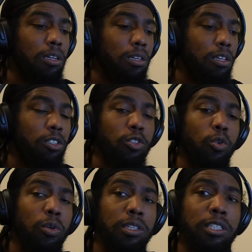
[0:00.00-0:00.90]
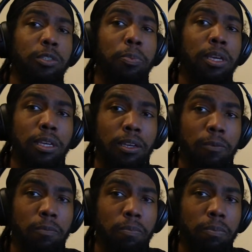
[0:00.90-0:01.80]
Historically
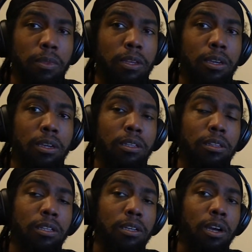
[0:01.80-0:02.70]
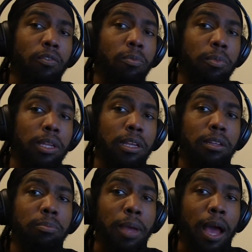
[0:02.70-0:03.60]
speaking, the government
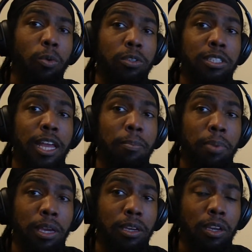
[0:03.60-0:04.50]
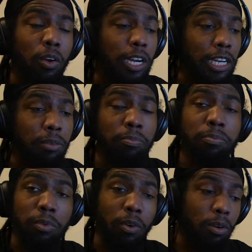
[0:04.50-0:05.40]
and powers that be,
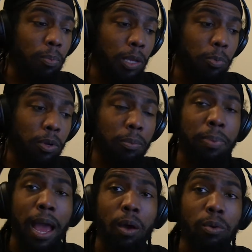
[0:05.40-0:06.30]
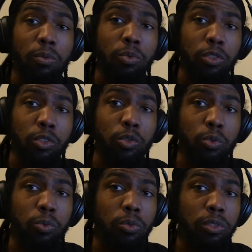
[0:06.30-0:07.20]
or the people in power, would
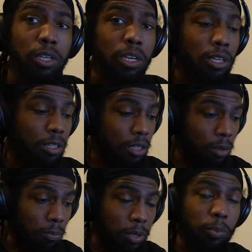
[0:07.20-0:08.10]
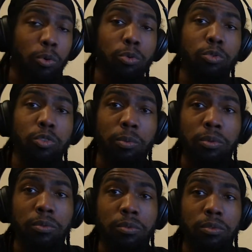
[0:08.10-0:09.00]
use the people who
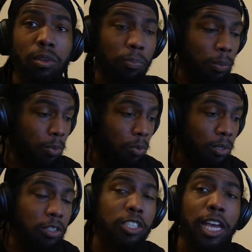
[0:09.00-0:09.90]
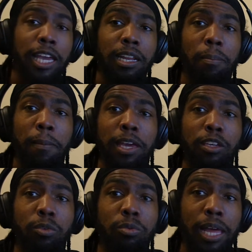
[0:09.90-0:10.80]
dribble, the people who entertain and
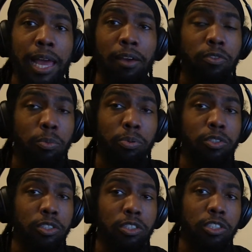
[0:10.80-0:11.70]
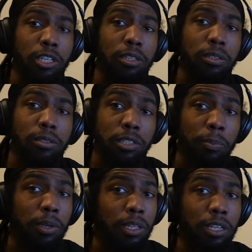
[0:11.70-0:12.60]
make you laugh to push an agenda.
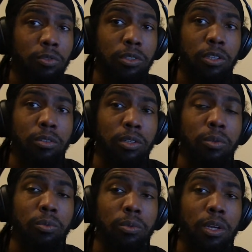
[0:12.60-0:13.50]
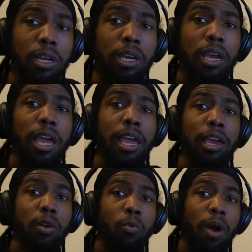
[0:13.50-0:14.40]
Typically, that's what they'll do.
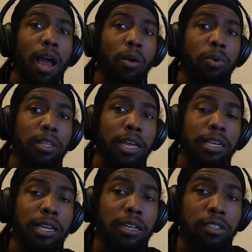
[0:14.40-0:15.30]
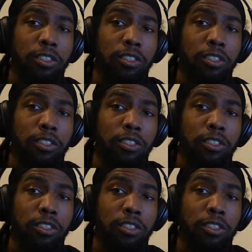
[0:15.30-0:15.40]
And why would they get a